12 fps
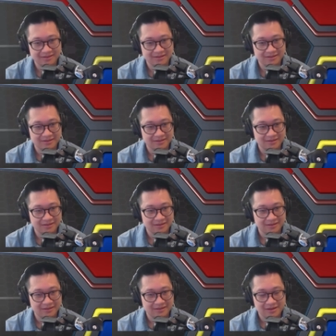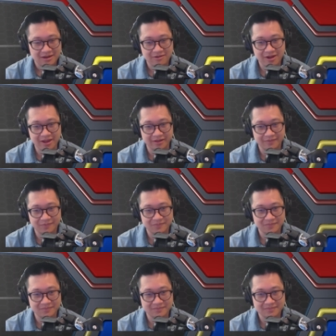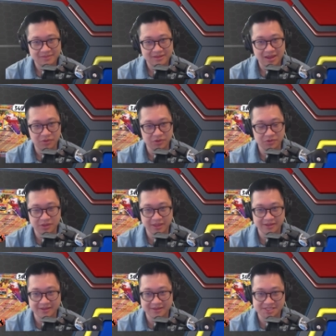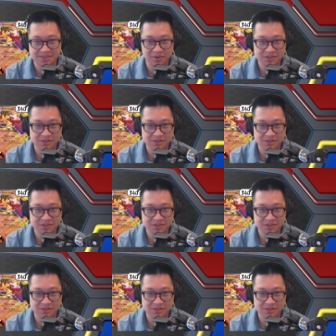time because your opponent needs to finish this off to take two